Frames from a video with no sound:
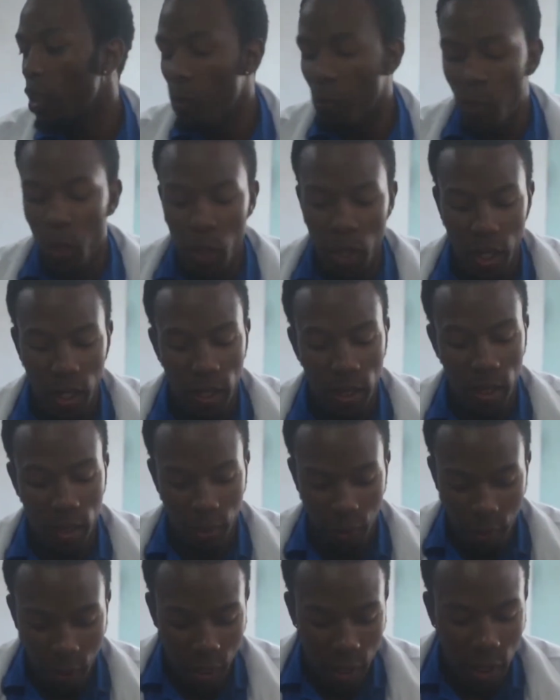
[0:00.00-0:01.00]
components
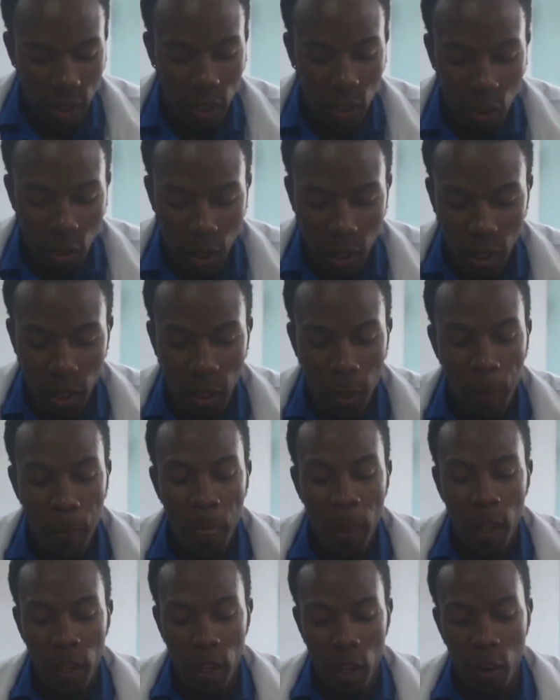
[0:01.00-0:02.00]
for this unit.
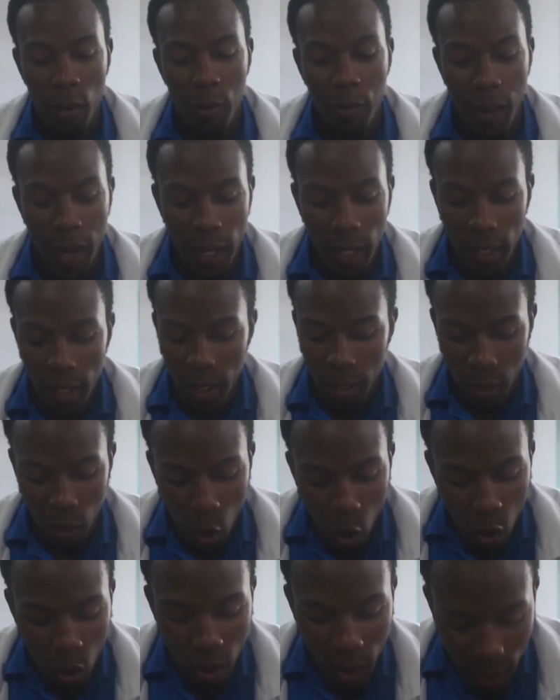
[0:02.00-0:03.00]
Now, finally, the
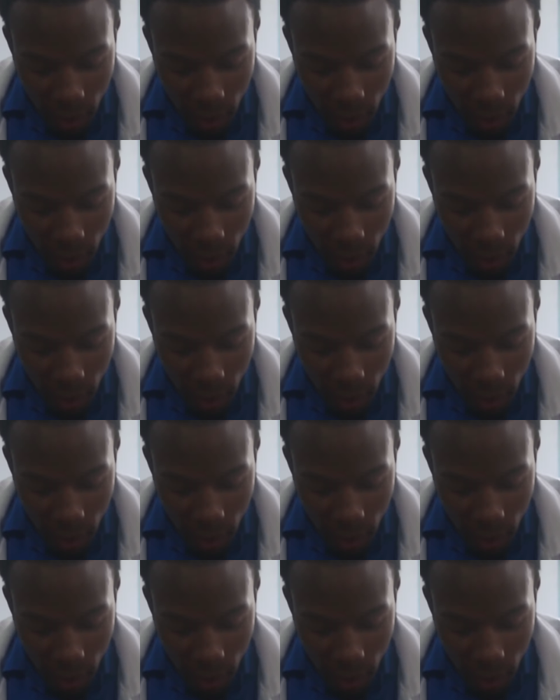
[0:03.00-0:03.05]
only